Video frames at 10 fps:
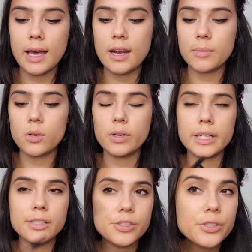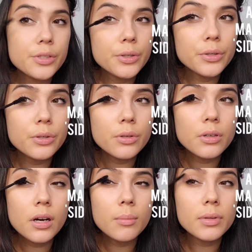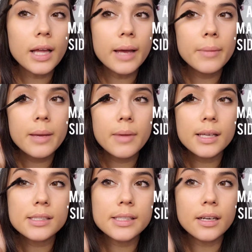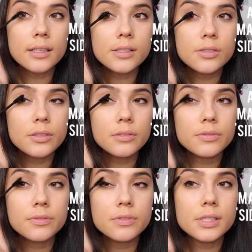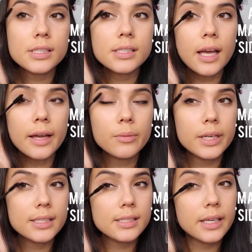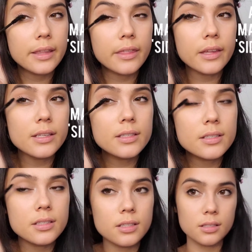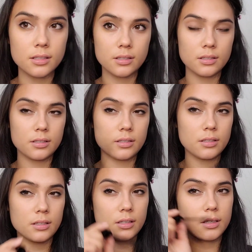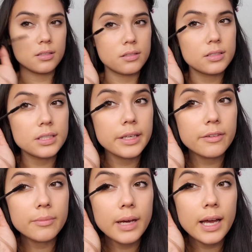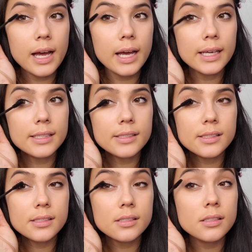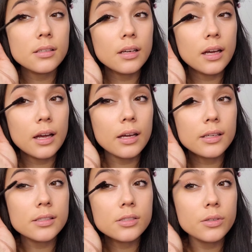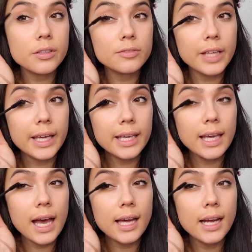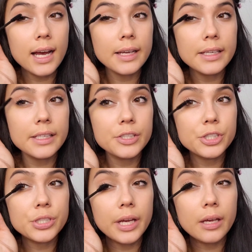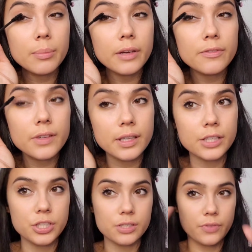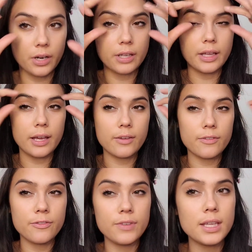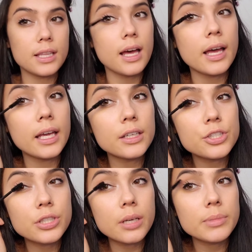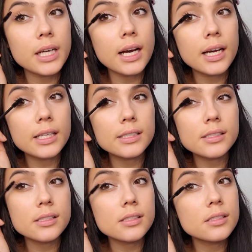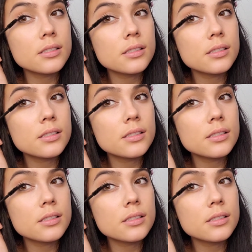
And I'm going to apply my mascara sort of sideways like this to give my eyes sort of like cat eye shape. I feel like she has very like feline shaped eyes.